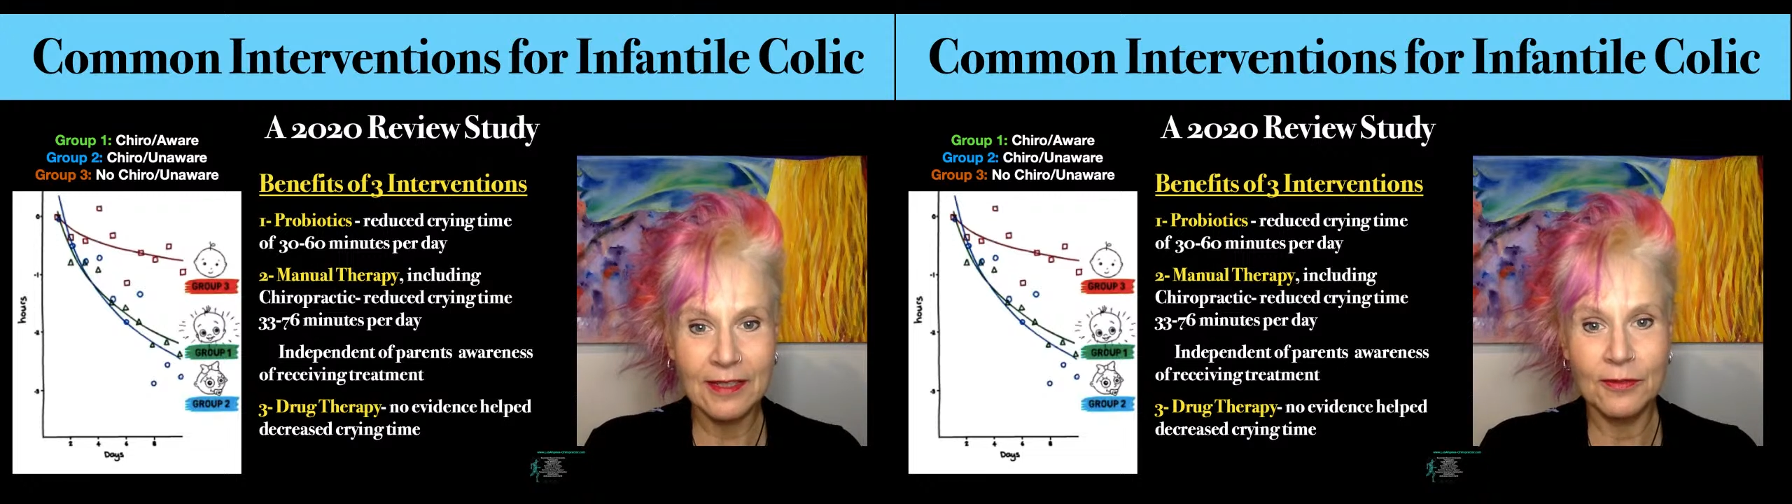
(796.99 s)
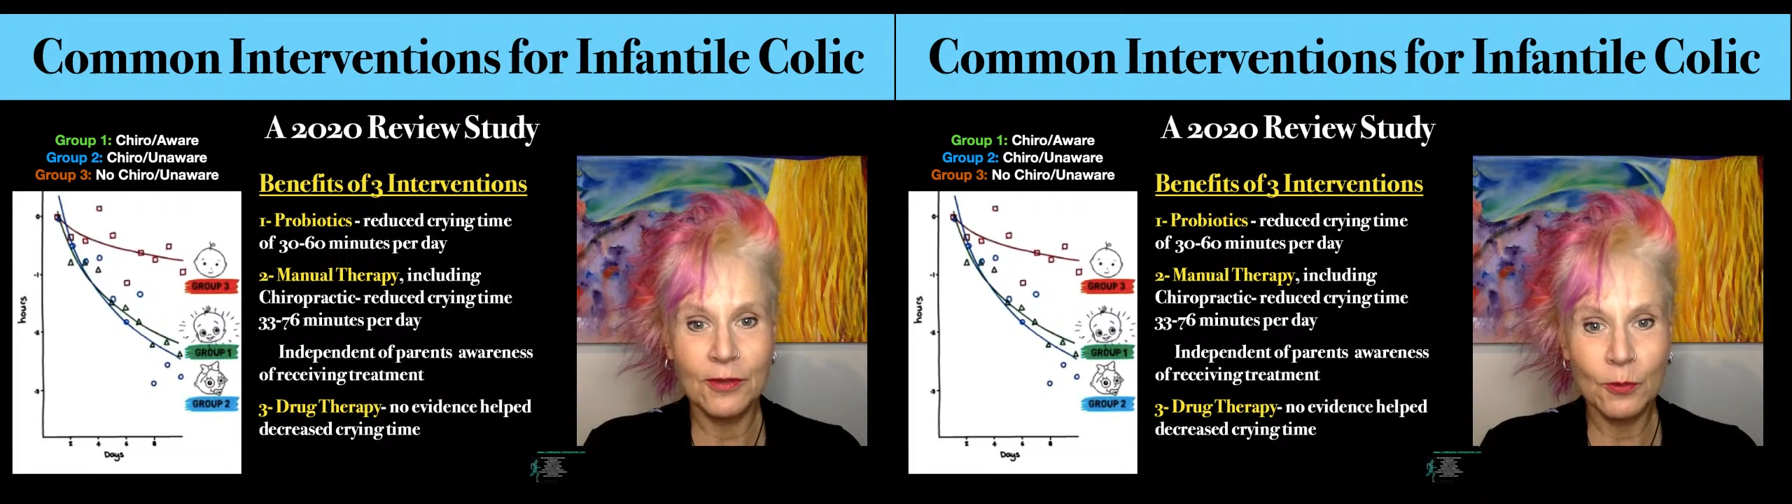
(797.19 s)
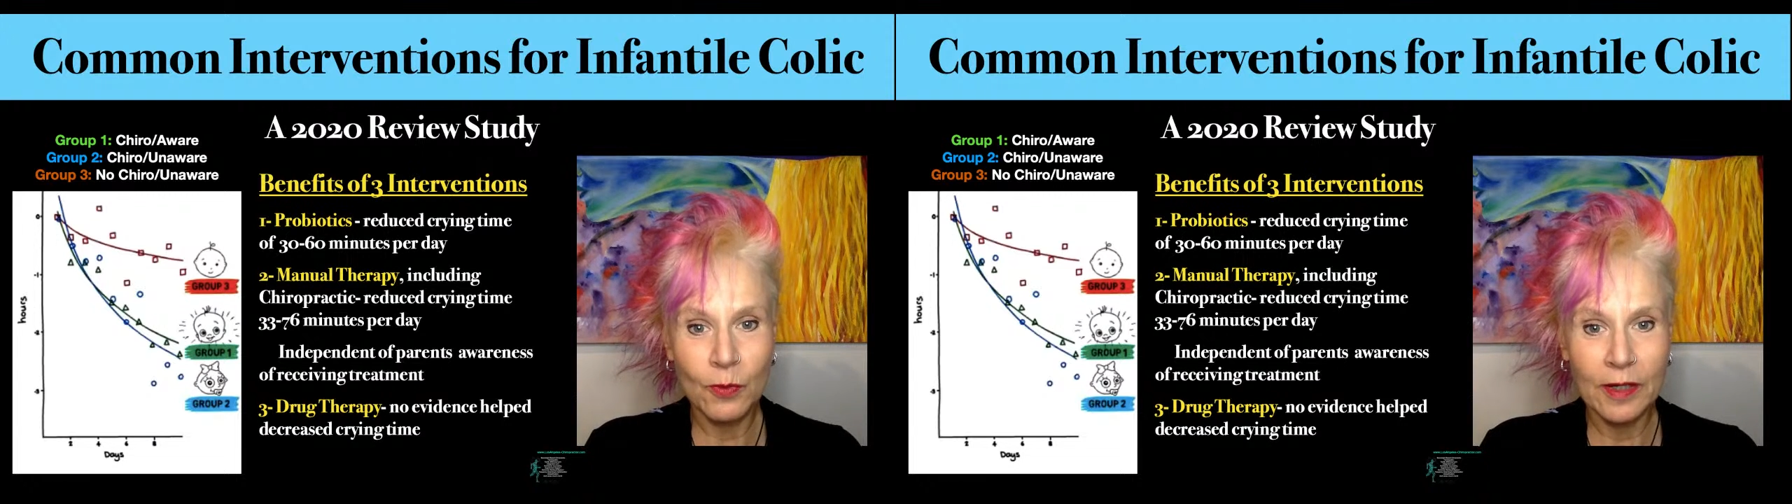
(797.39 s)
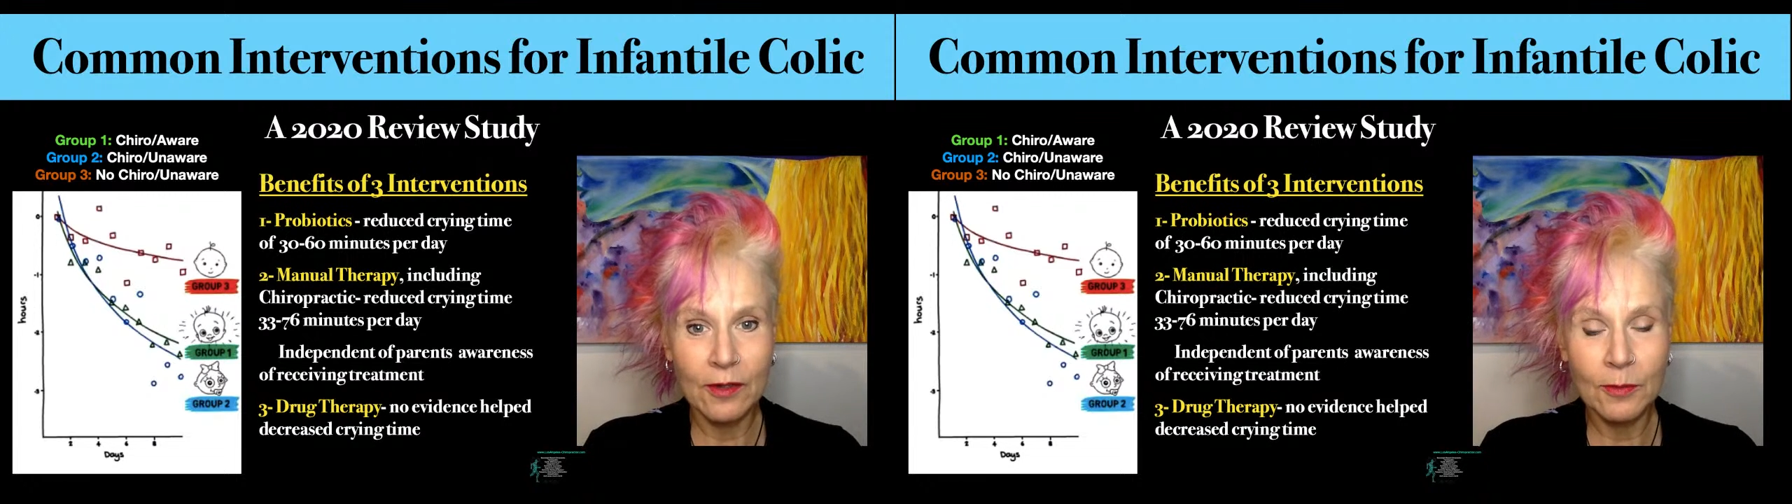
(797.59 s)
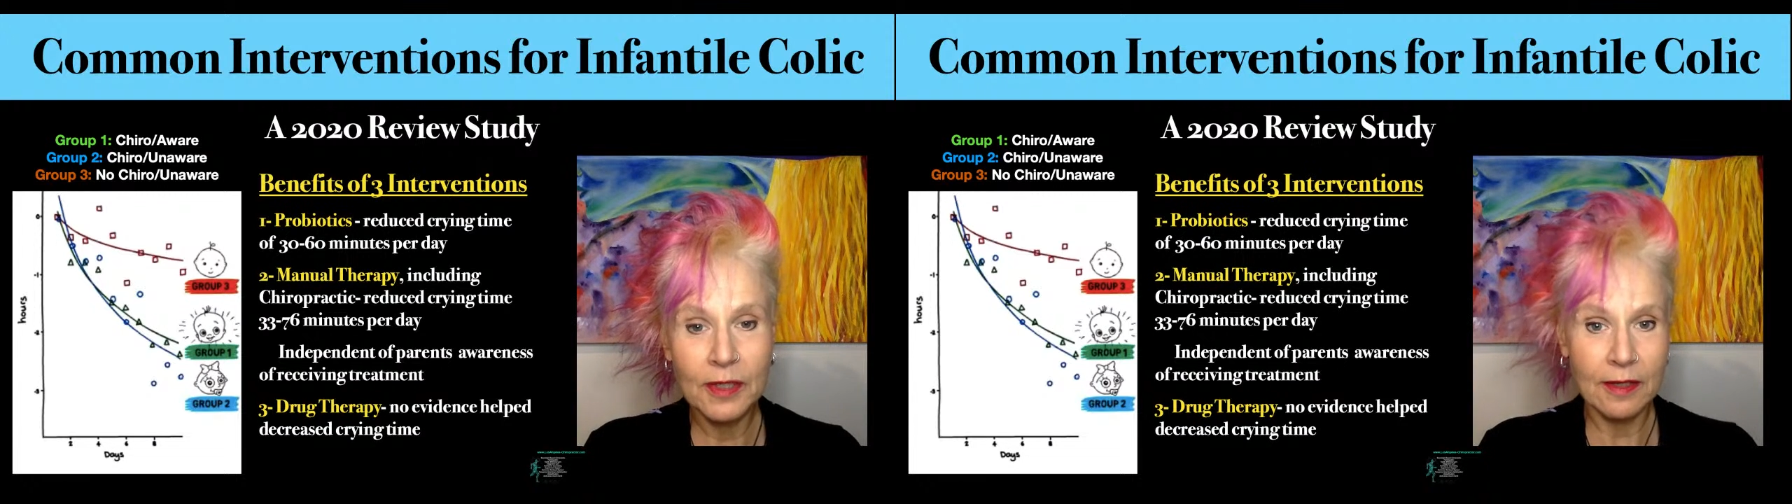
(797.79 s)
if you
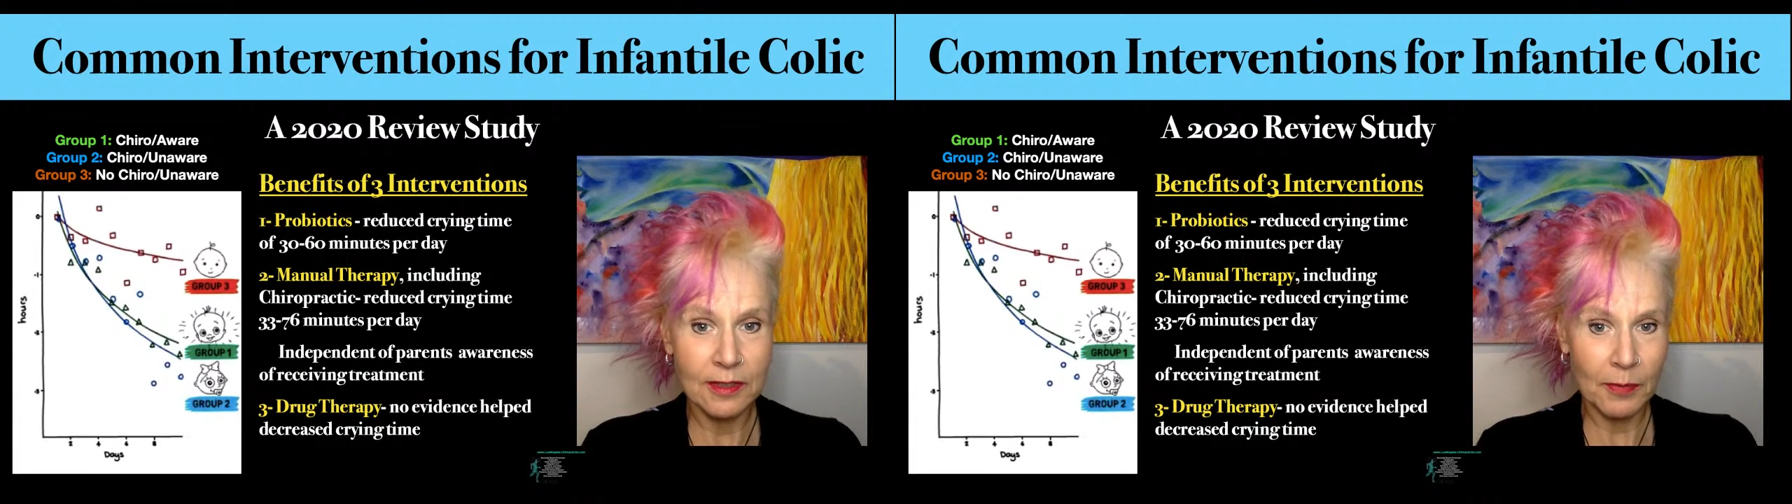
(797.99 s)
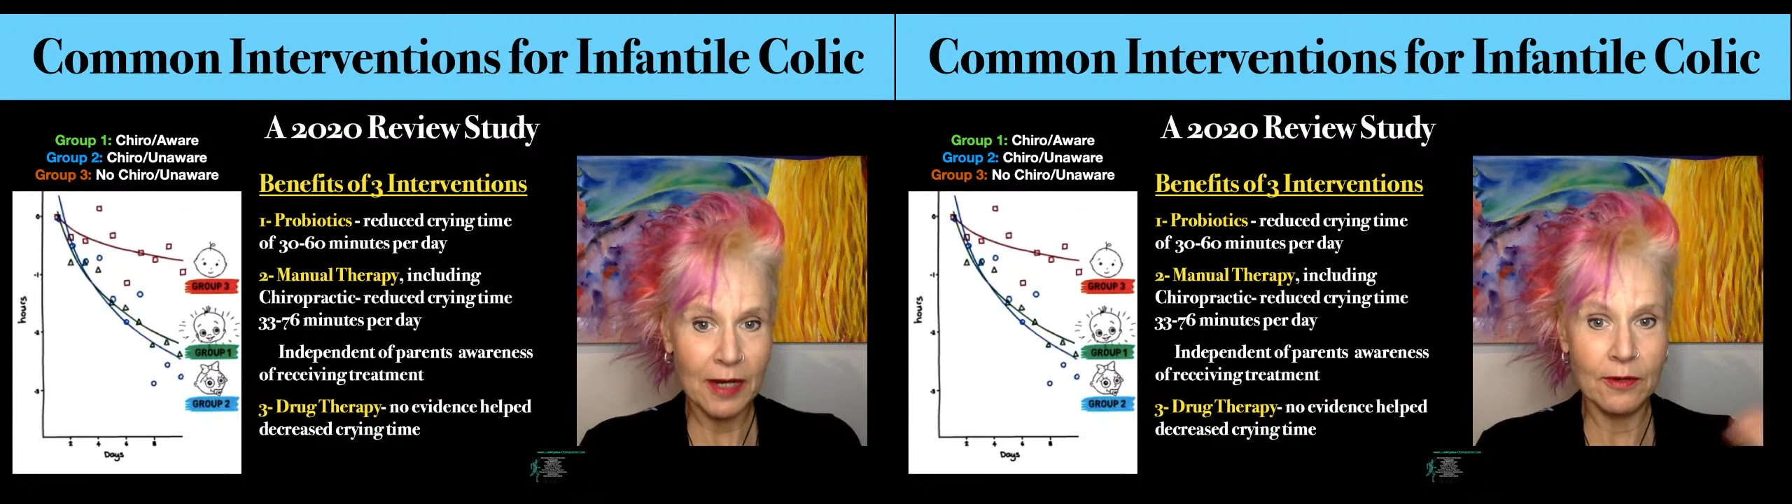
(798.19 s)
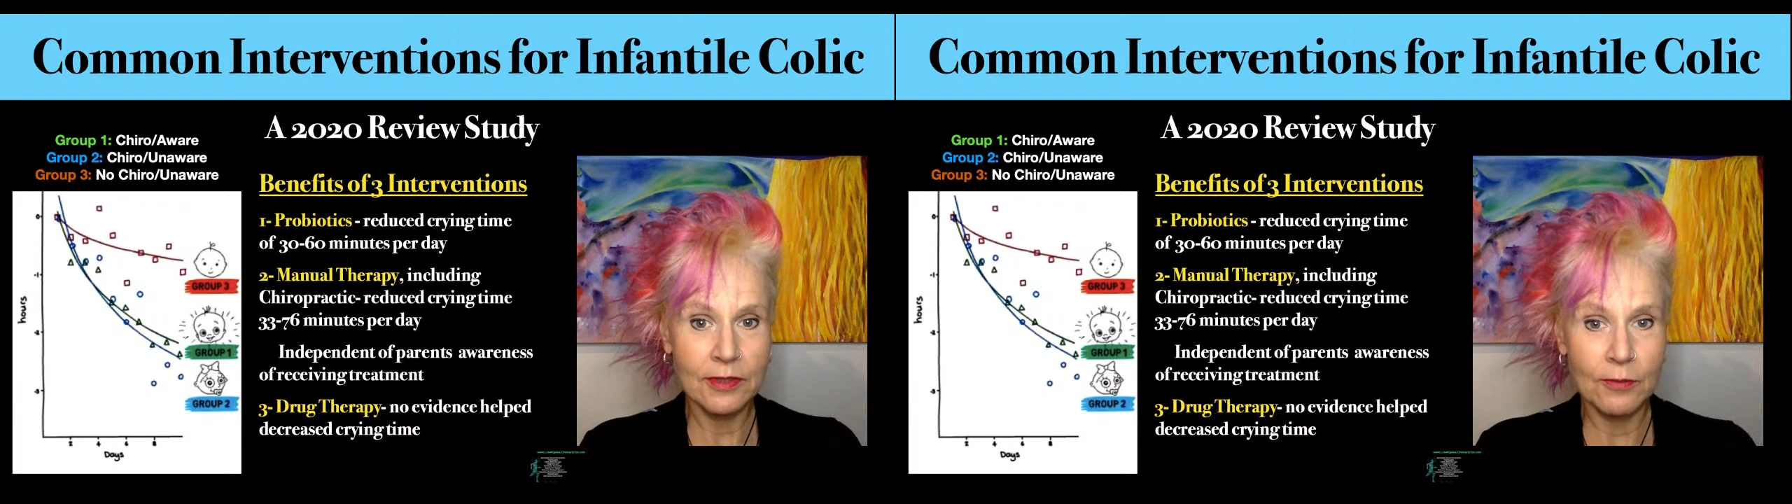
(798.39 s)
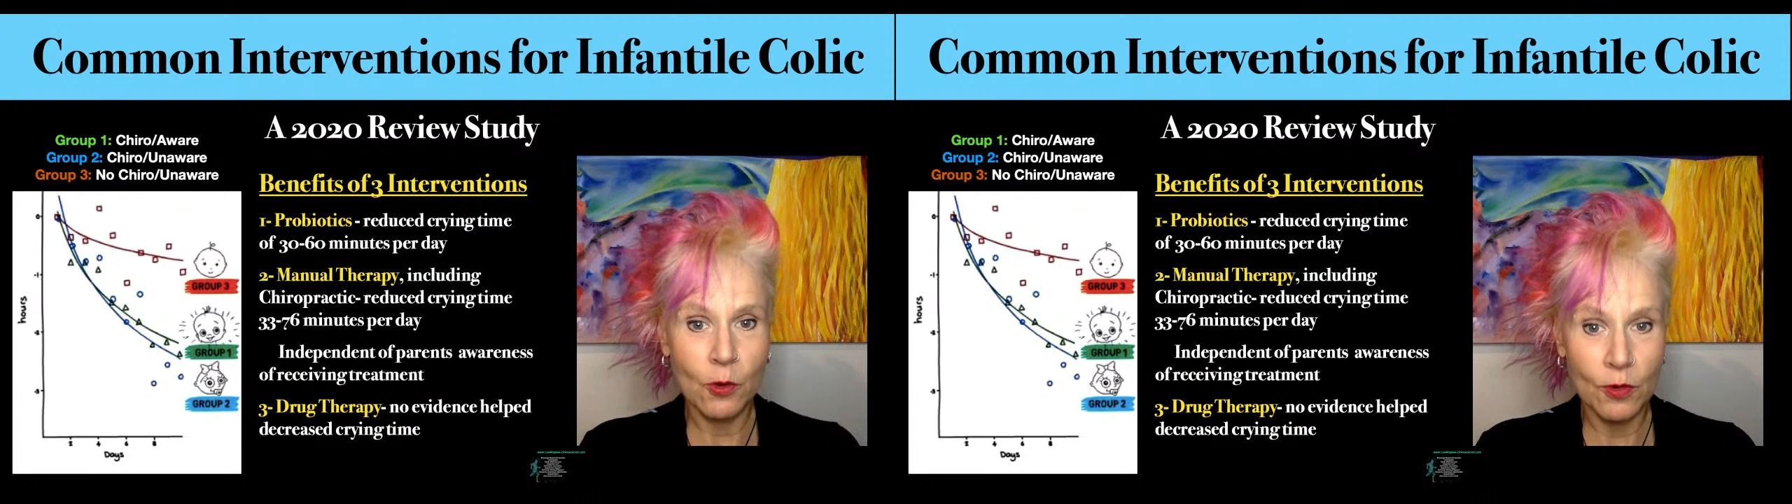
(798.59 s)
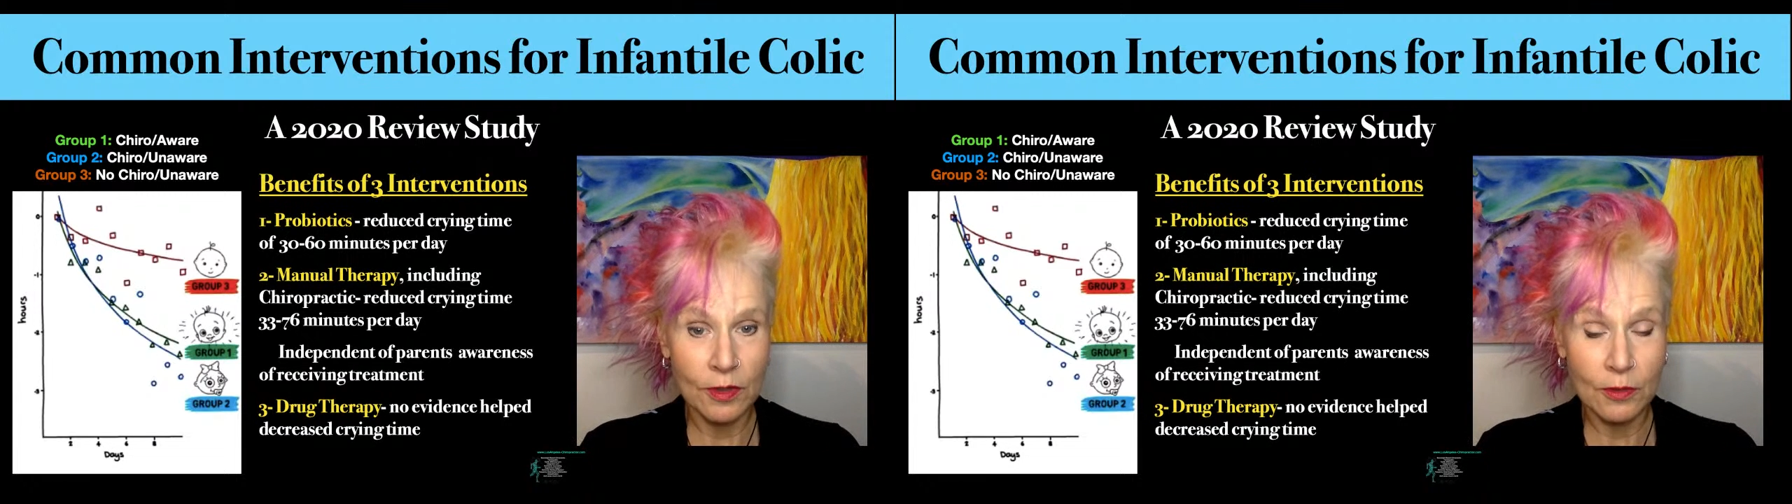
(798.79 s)
will, because parents, of
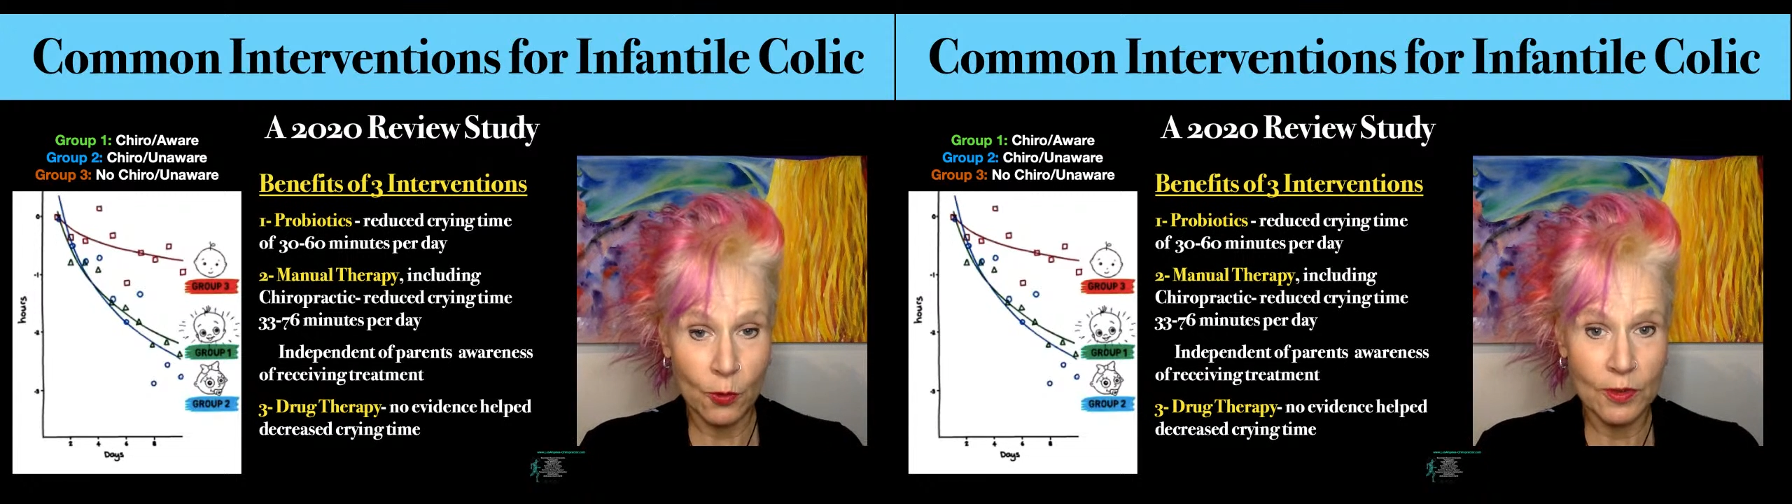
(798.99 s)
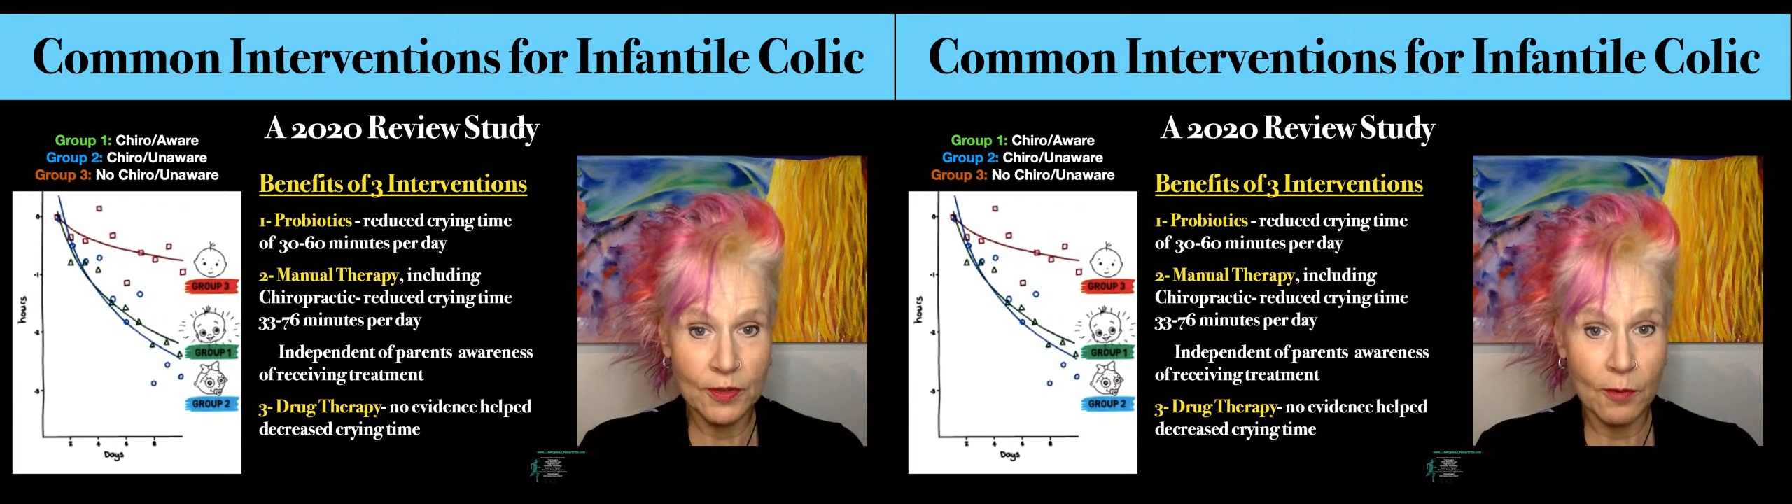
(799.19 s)
course,